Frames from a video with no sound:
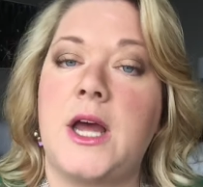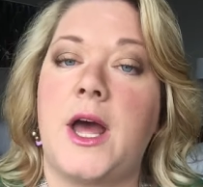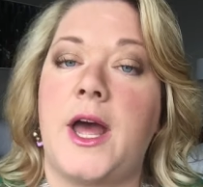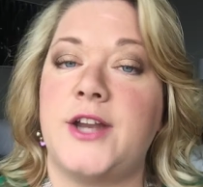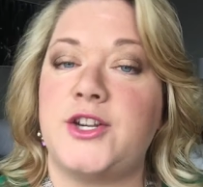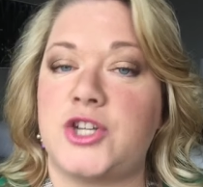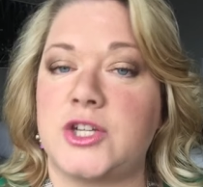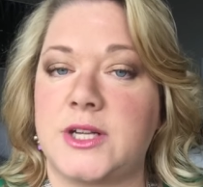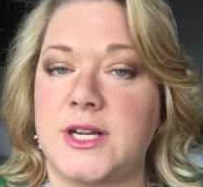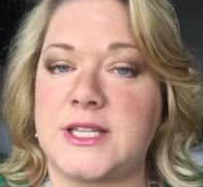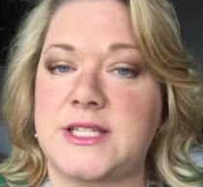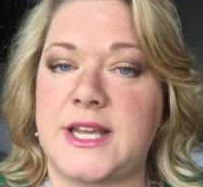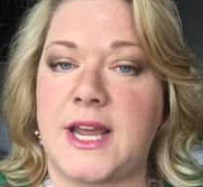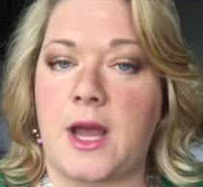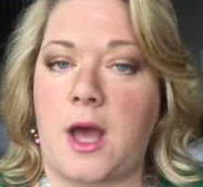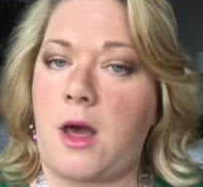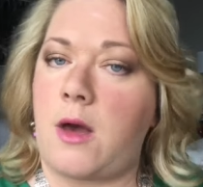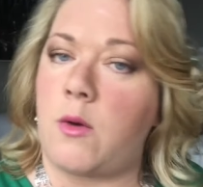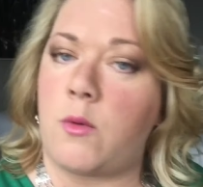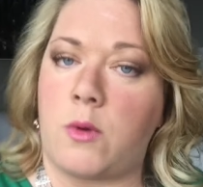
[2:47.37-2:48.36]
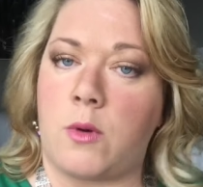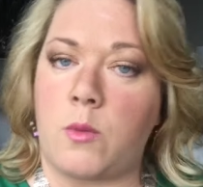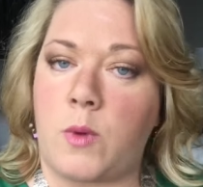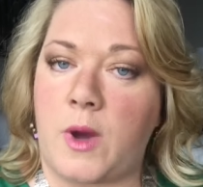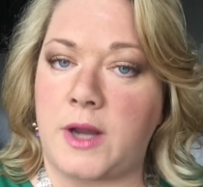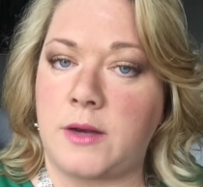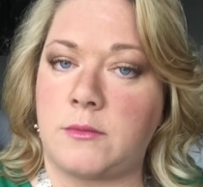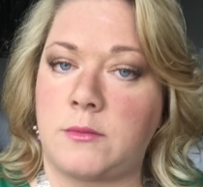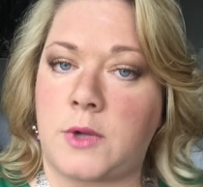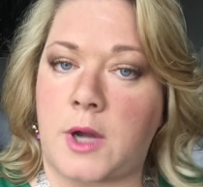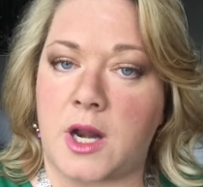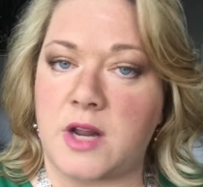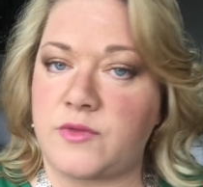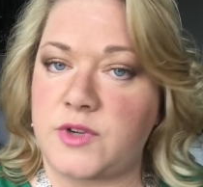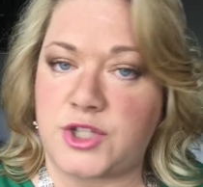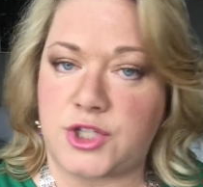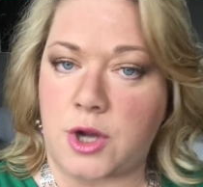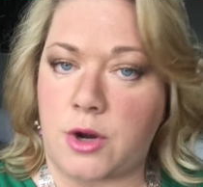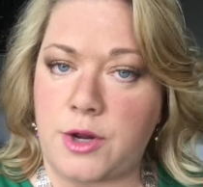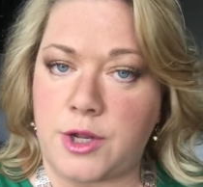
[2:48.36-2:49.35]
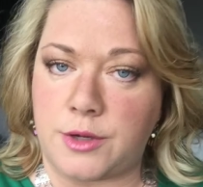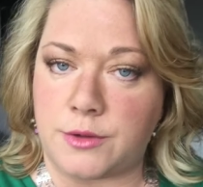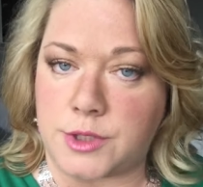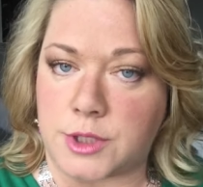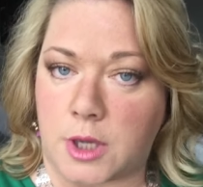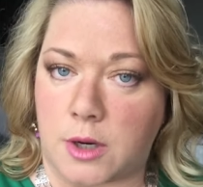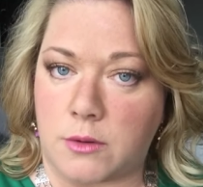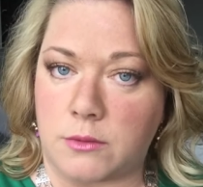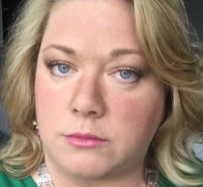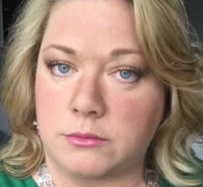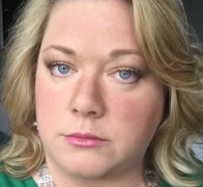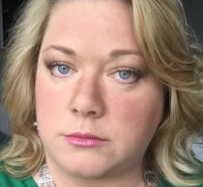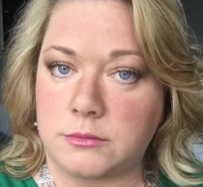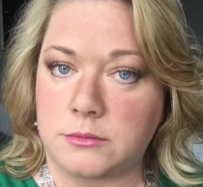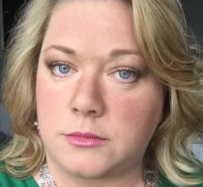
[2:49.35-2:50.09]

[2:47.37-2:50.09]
And she's going to say, oh, well, what kind of a show do you do?